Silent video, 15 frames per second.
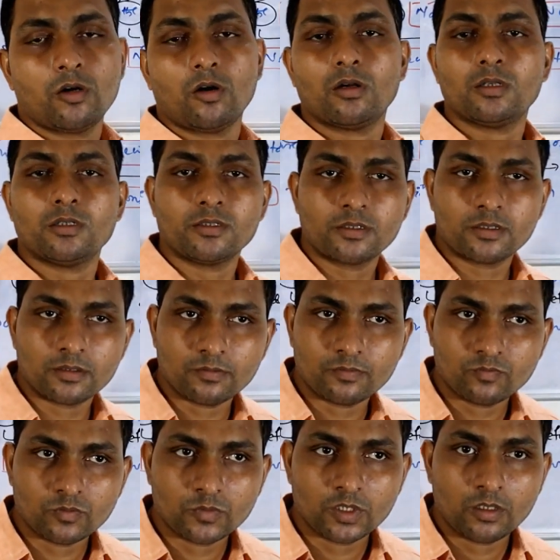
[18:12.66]
college.
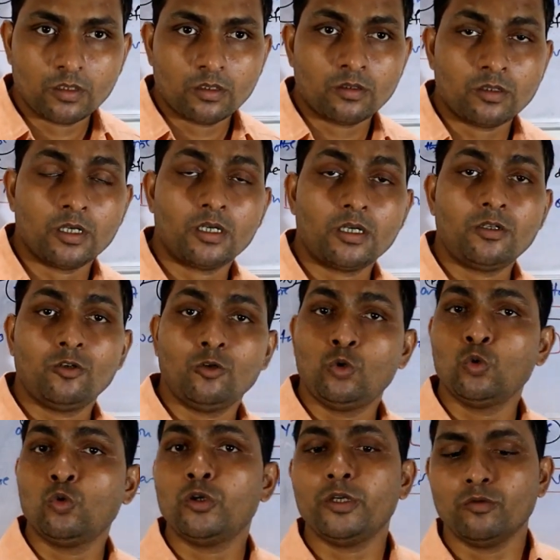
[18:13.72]
There are
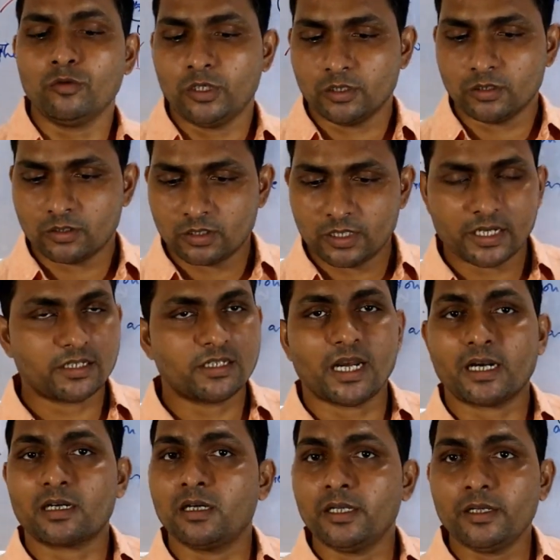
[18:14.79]
two Newtons
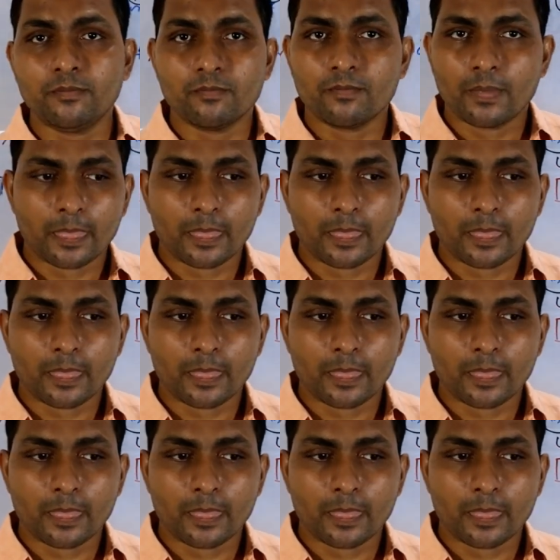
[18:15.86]
exactly.